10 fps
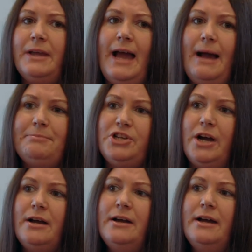the
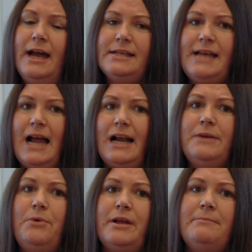capture
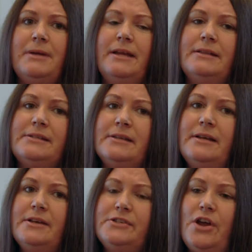exactly what it means.
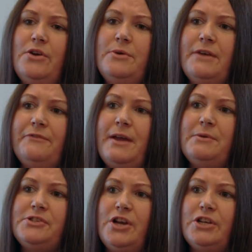So if they
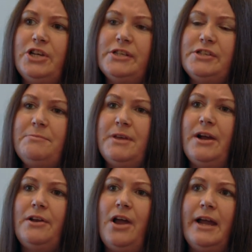were searching
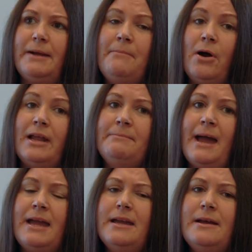something like Molly
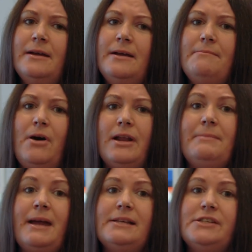May
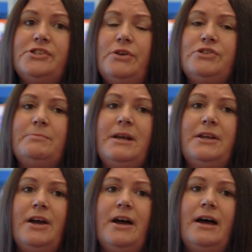is a social
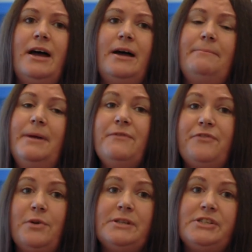media
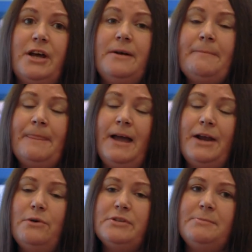influencer.
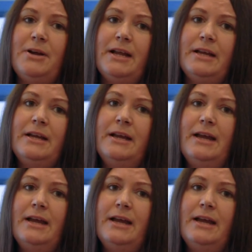And ultimately,